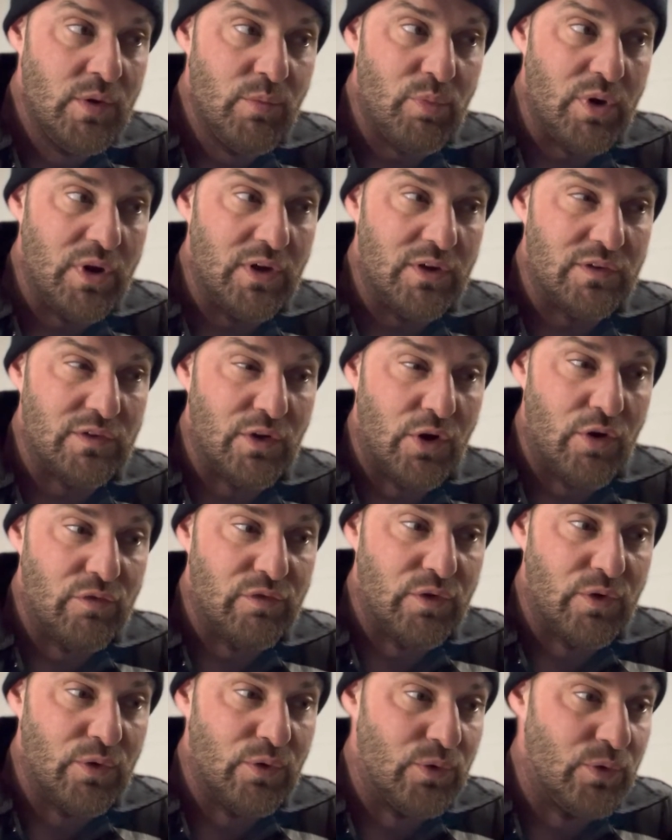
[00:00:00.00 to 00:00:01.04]
brake
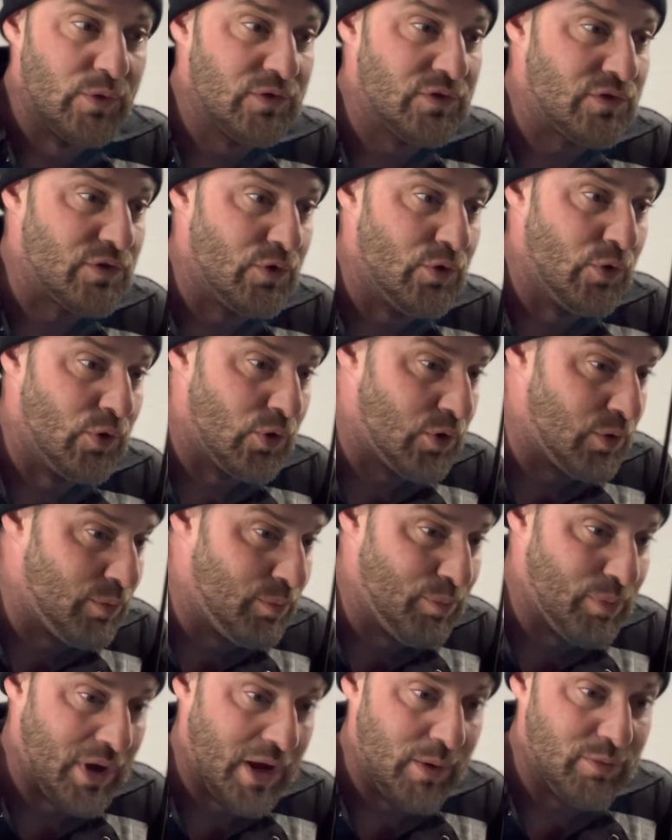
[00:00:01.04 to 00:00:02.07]
servo stroke
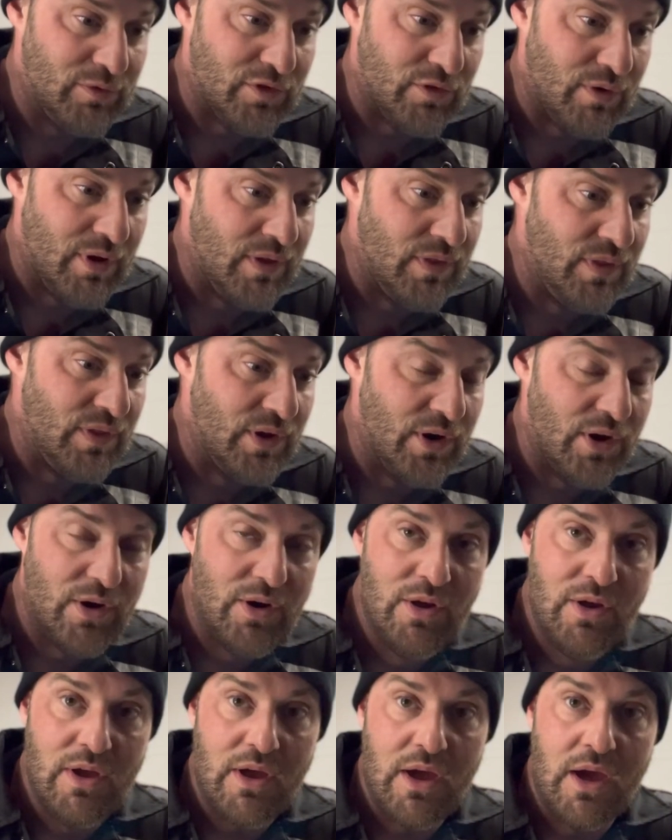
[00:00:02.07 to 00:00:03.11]
pipes around there.